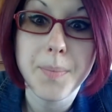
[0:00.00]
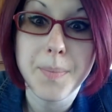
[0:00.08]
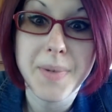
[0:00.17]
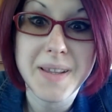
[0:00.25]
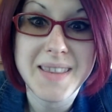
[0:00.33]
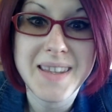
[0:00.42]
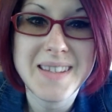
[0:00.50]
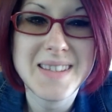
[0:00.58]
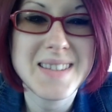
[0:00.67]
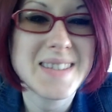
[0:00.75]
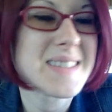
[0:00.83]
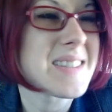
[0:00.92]
but
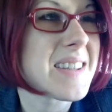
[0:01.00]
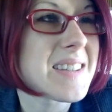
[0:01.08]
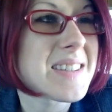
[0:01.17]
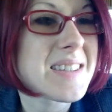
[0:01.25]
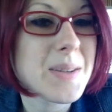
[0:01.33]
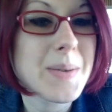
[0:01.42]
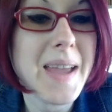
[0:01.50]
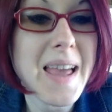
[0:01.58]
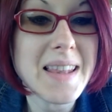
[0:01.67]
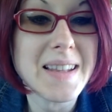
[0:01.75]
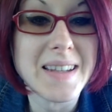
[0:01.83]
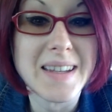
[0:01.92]
this is just the
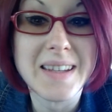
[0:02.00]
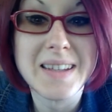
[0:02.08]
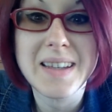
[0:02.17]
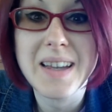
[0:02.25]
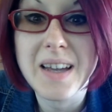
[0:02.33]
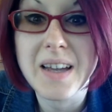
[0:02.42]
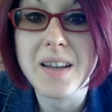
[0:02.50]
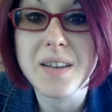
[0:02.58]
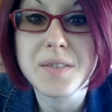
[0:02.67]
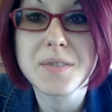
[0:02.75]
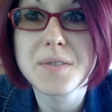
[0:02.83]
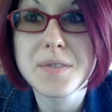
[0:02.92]
reality
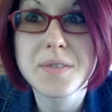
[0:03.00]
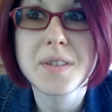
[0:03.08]
of